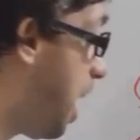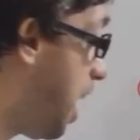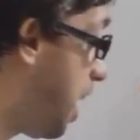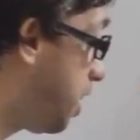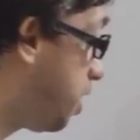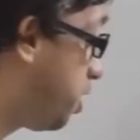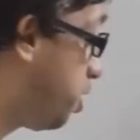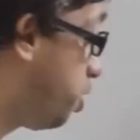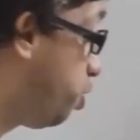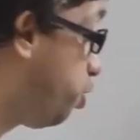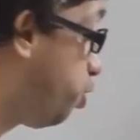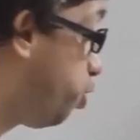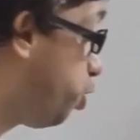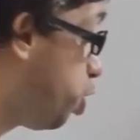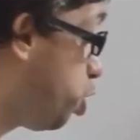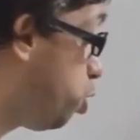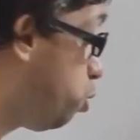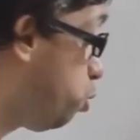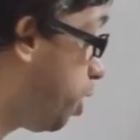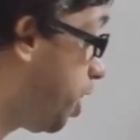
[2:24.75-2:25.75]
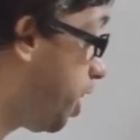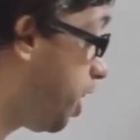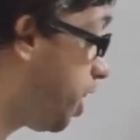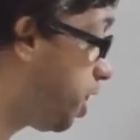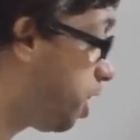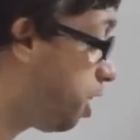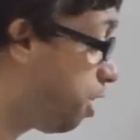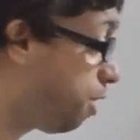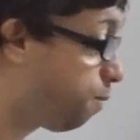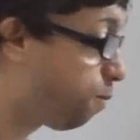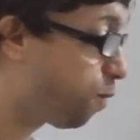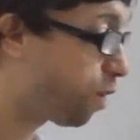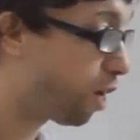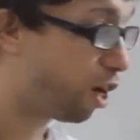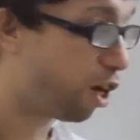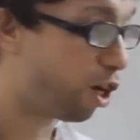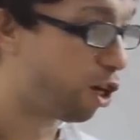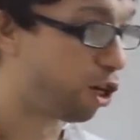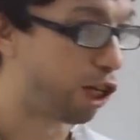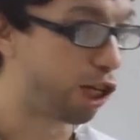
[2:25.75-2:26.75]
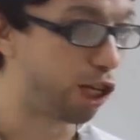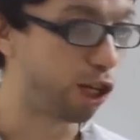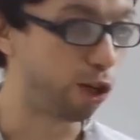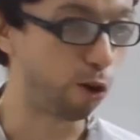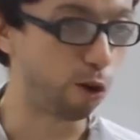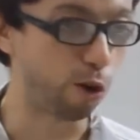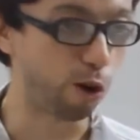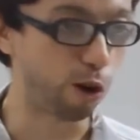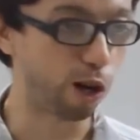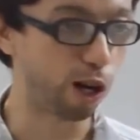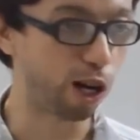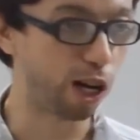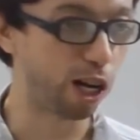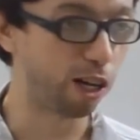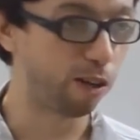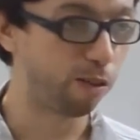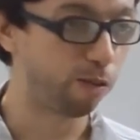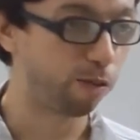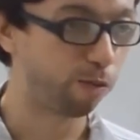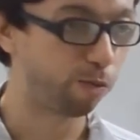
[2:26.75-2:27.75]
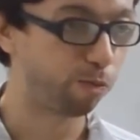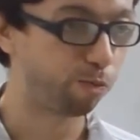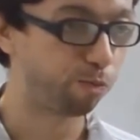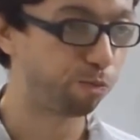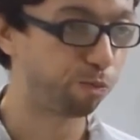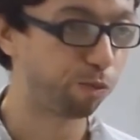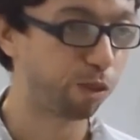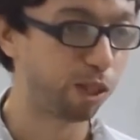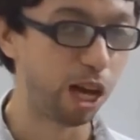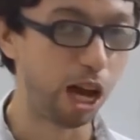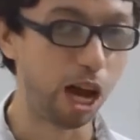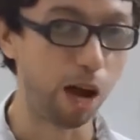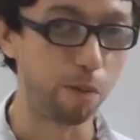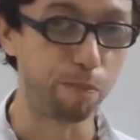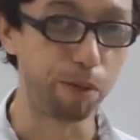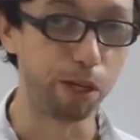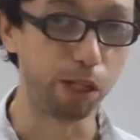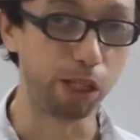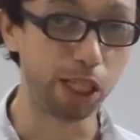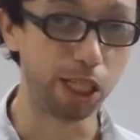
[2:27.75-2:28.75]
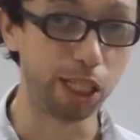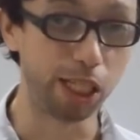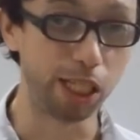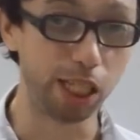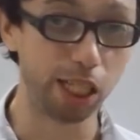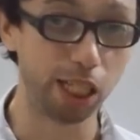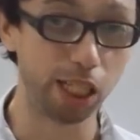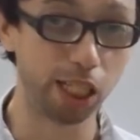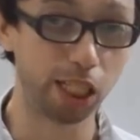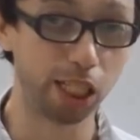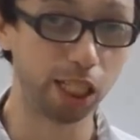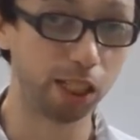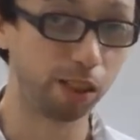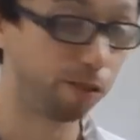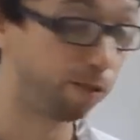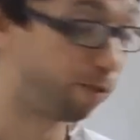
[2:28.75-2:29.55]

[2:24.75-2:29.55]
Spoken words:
has to do with your abilities